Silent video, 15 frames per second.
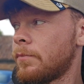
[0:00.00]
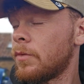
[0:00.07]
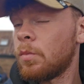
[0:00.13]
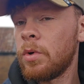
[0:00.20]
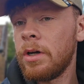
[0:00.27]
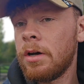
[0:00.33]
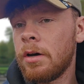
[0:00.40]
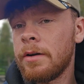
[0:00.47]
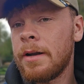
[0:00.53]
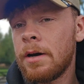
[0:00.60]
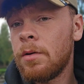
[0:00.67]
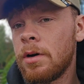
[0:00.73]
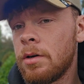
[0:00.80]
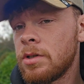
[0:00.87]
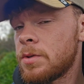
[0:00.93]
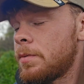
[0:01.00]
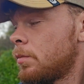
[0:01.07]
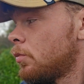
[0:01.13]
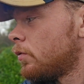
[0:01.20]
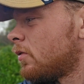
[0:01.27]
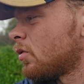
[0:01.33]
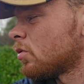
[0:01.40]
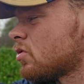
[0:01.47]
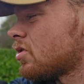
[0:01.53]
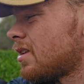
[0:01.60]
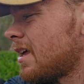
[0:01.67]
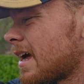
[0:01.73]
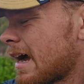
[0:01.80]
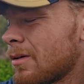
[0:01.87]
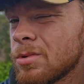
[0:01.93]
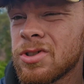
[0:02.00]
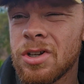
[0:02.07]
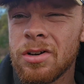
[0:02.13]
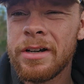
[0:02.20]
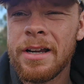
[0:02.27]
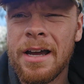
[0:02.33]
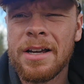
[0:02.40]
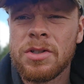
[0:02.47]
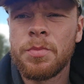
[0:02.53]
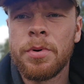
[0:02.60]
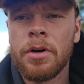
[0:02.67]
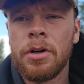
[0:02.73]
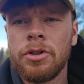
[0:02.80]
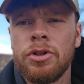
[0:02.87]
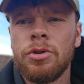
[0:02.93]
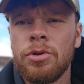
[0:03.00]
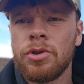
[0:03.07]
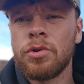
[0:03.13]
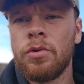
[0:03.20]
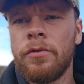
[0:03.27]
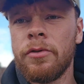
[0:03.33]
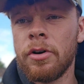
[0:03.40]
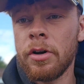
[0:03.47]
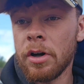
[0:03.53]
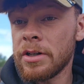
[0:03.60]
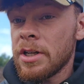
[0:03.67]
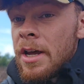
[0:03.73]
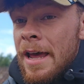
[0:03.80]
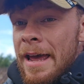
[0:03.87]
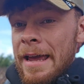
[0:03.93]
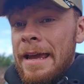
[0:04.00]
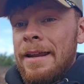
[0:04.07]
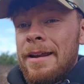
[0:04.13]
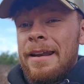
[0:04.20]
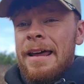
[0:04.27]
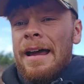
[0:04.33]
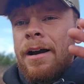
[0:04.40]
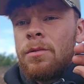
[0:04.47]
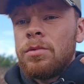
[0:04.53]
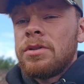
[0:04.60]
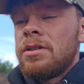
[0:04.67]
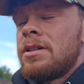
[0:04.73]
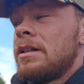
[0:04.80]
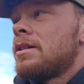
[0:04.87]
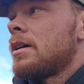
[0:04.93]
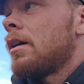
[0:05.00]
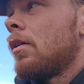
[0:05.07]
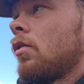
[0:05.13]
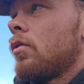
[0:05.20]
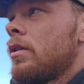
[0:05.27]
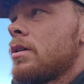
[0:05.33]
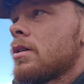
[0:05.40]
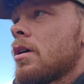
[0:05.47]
We are now going to be moving on to the outside as per usual for a nice in and out detail on this